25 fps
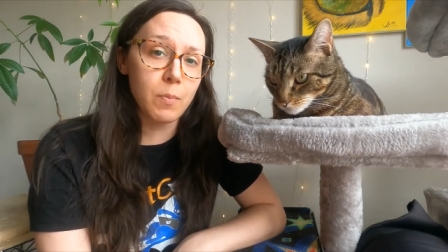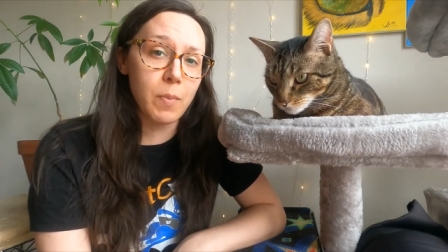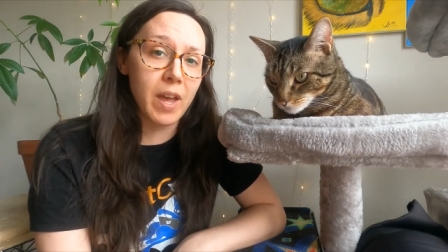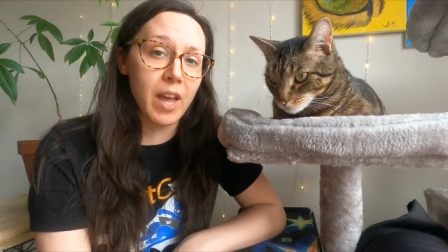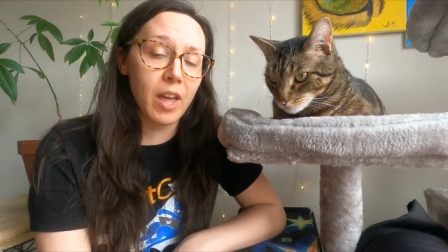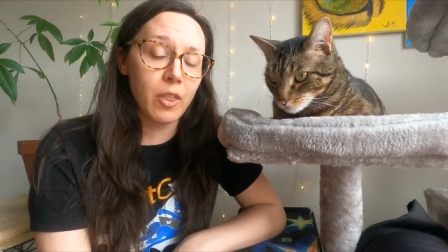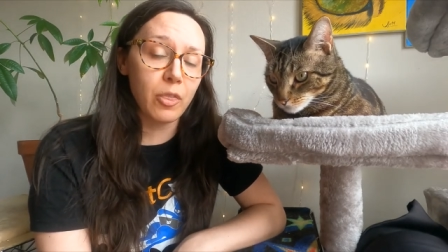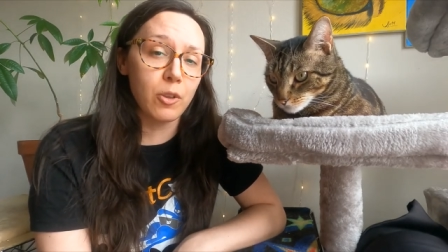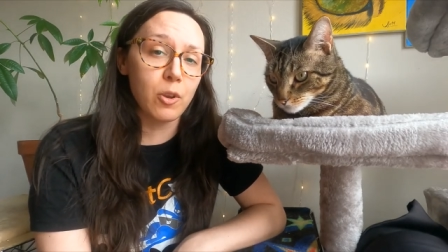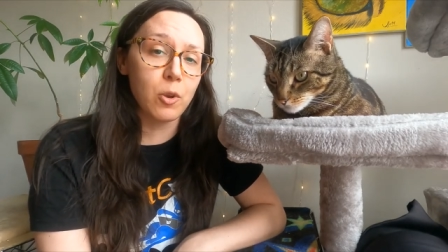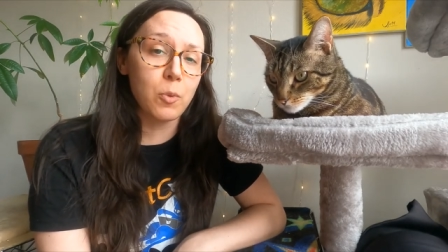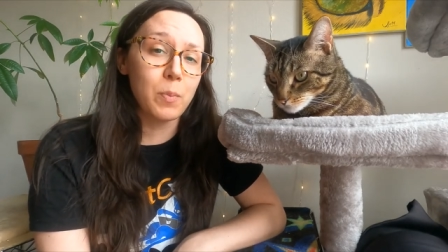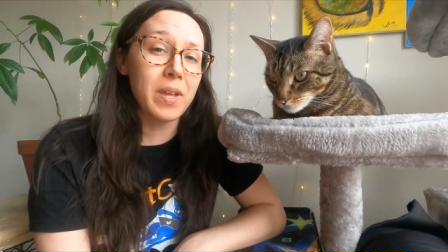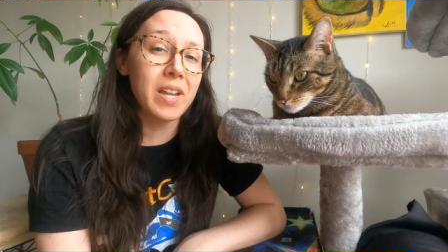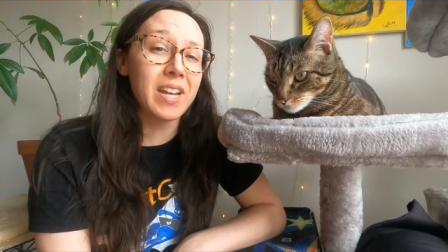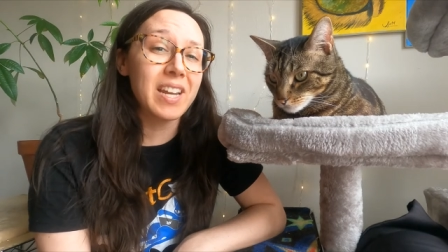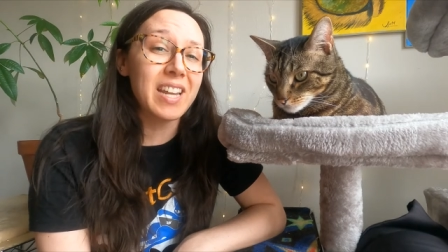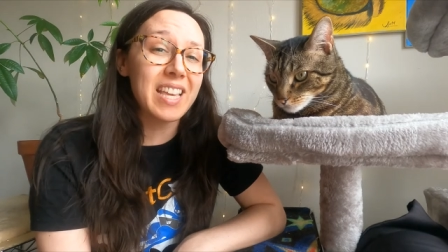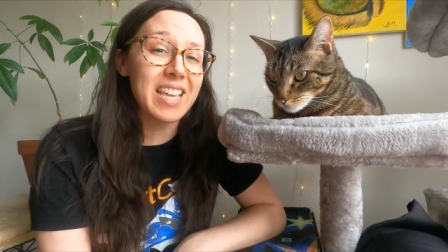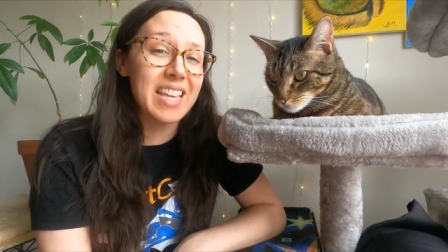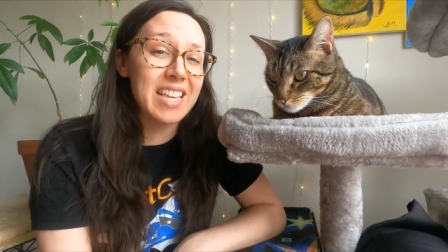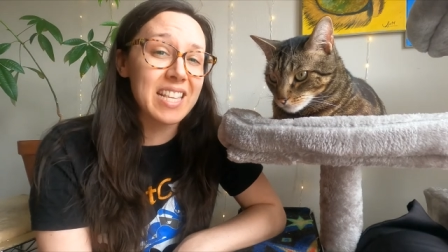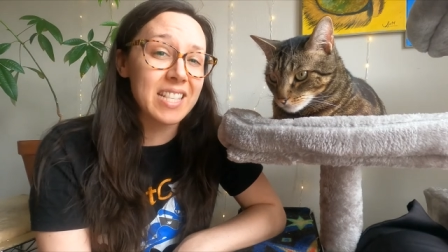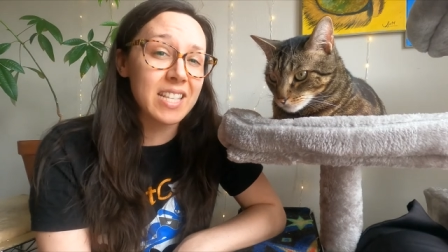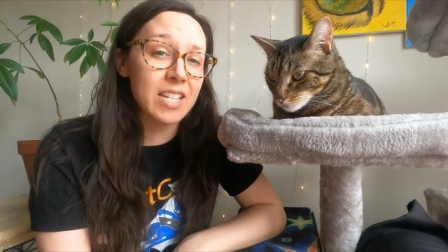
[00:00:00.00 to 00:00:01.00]
bathroom and
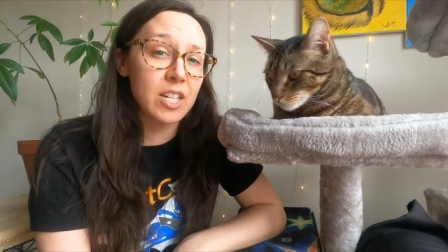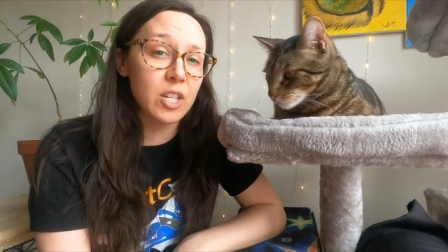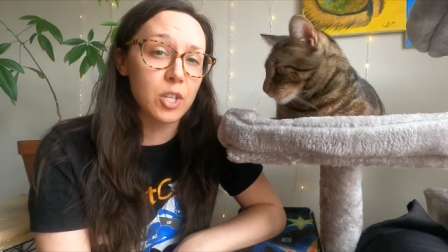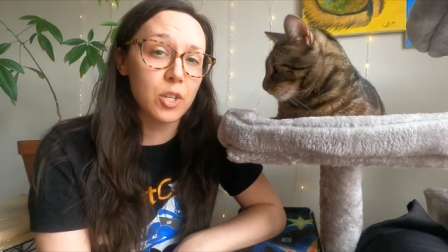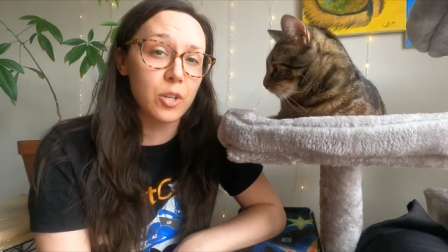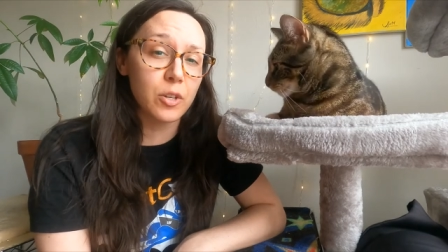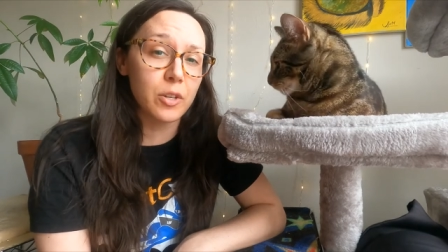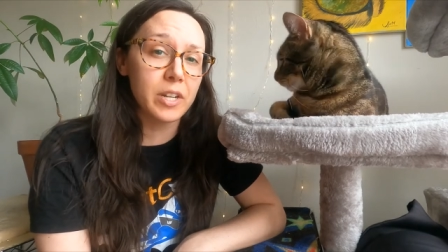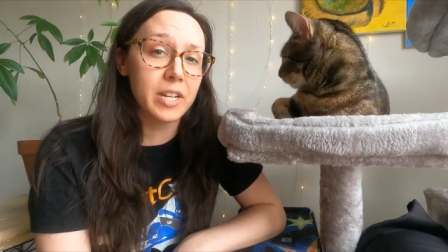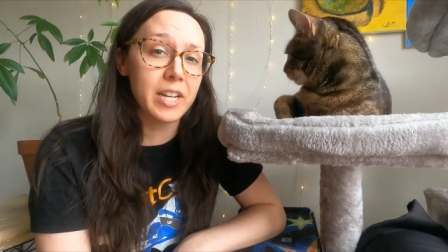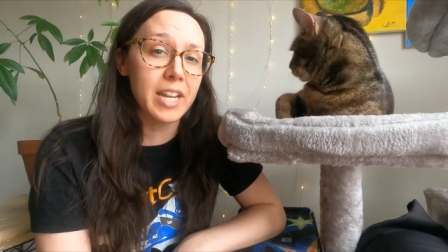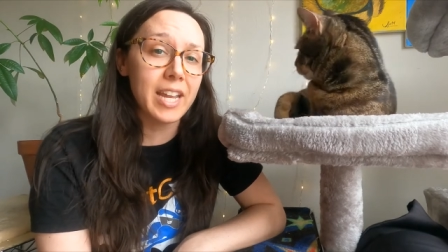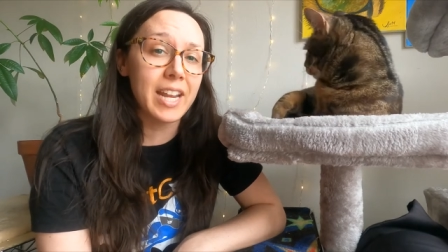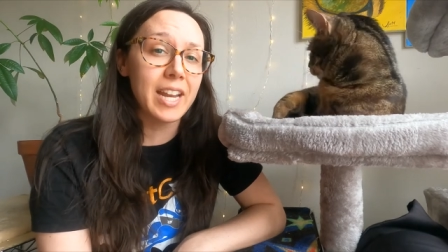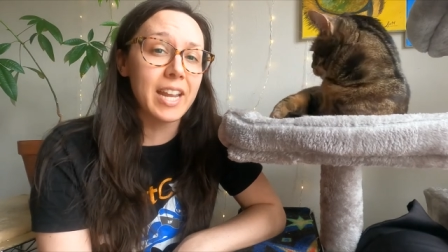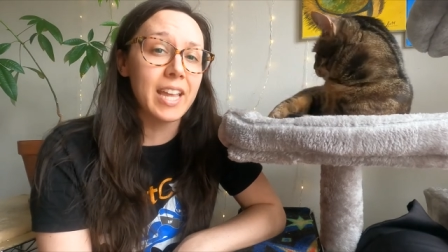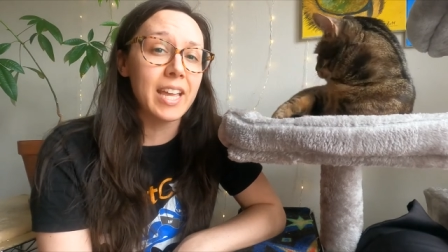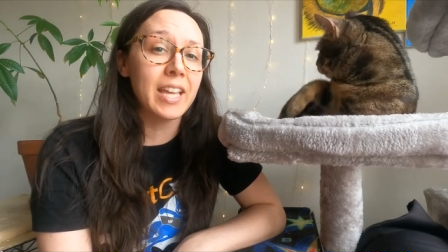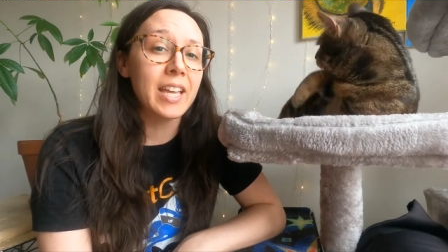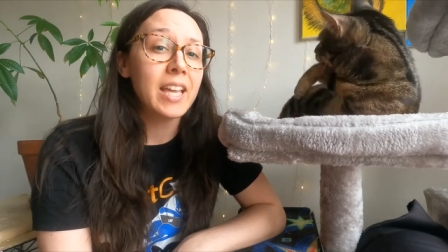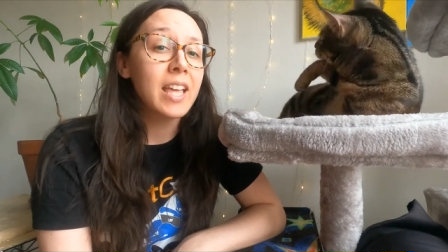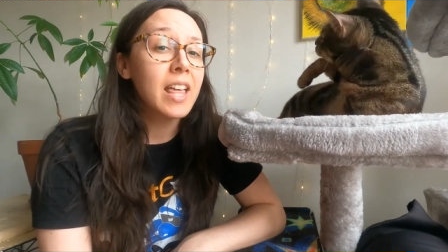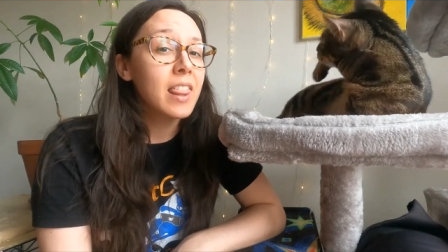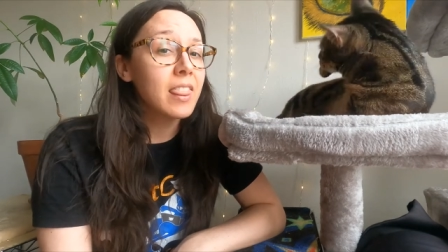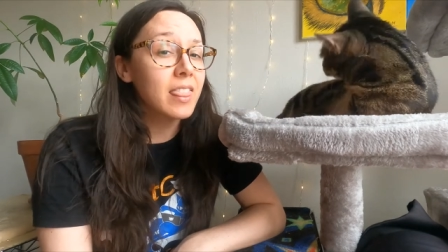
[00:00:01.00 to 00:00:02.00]
isn't
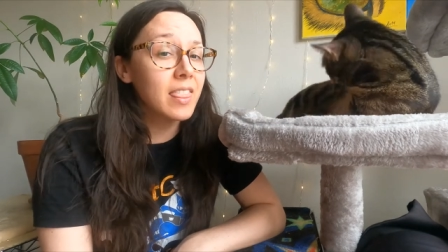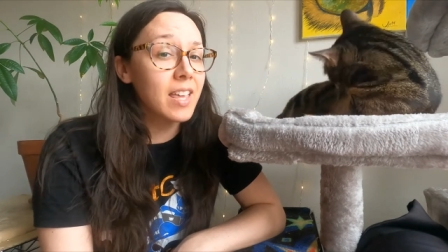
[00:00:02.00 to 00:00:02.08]
urinating,